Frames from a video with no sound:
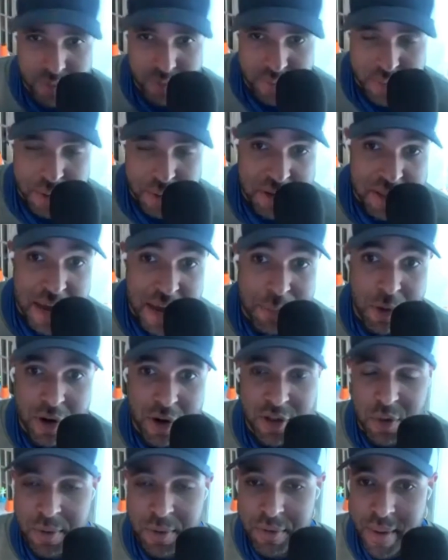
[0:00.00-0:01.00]
Maybe at that
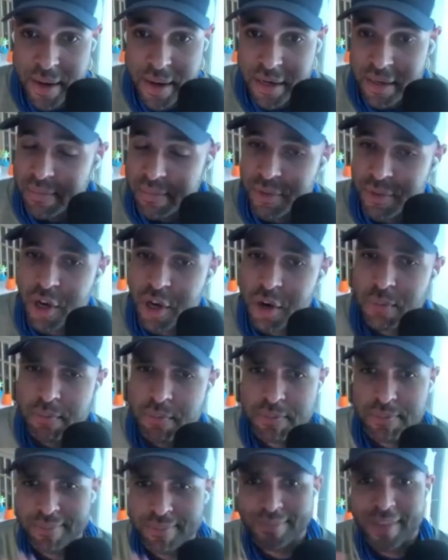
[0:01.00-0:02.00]
point they'll be ready. So
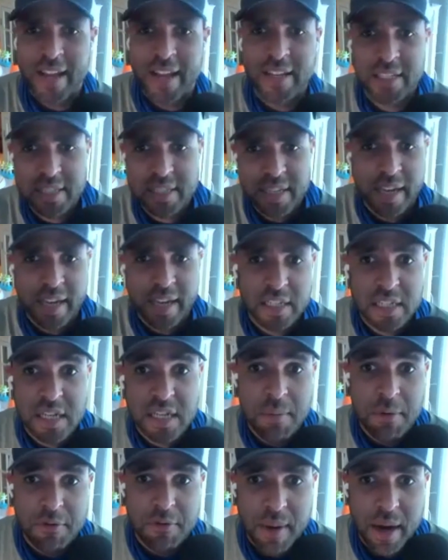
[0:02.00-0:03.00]
that's like
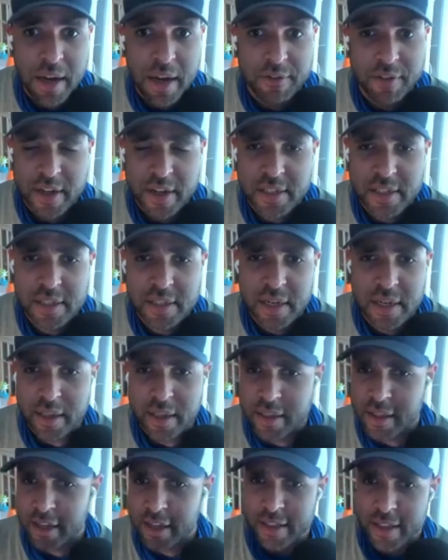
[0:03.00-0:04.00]
some of my advice. And I
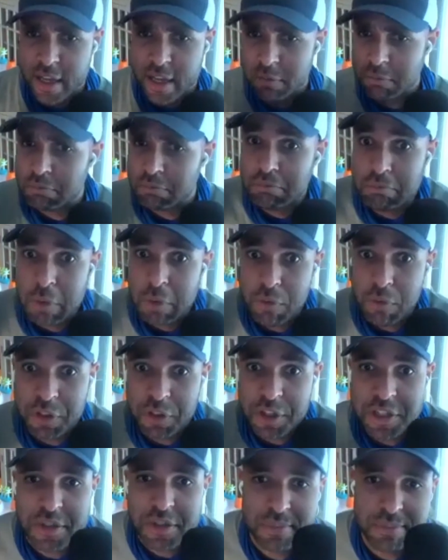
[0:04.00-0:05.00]
think that
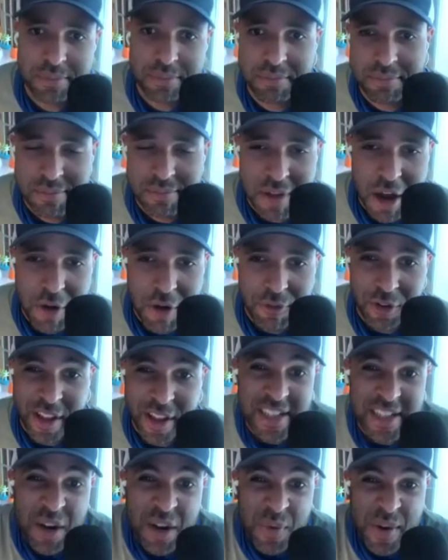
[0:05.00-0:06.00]
hopefully is helpful.
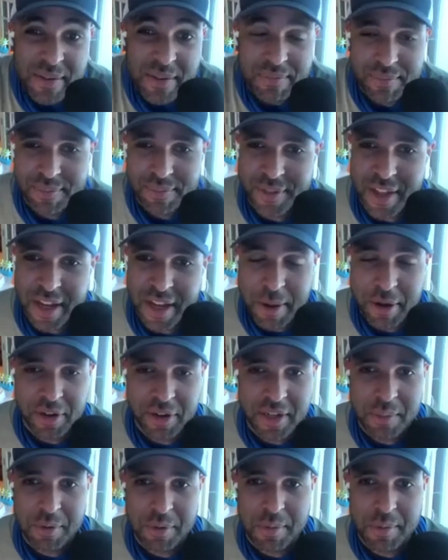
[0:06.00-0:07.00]
That's how we think about
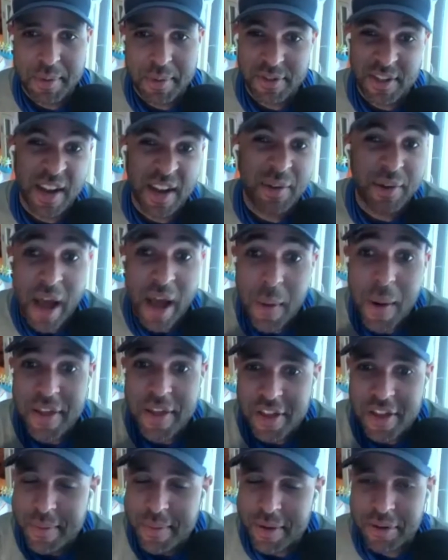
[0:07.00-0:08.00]
it at WP Buffs, how I
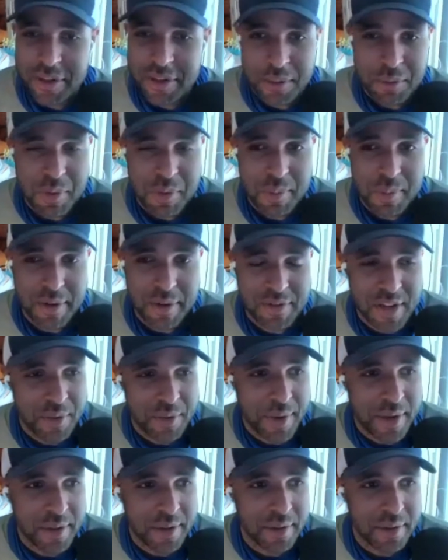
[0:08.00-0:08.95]
think about it at WP Buffs anyway.